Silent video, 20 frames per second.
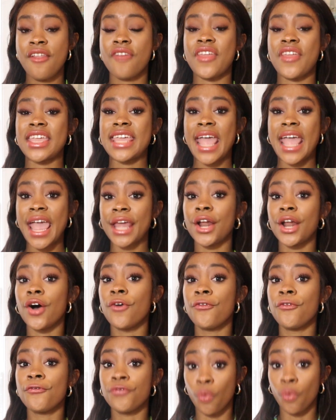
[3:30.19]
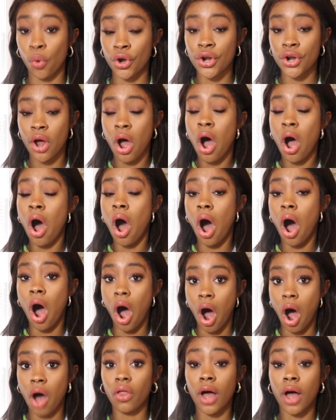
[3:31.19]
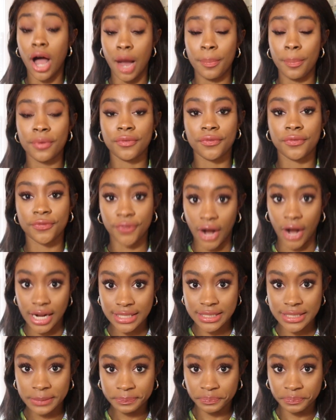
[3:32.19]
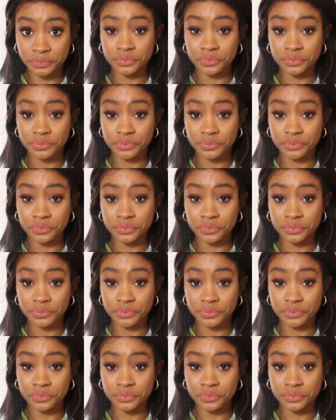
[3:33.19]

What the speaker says: they can't afford all up front.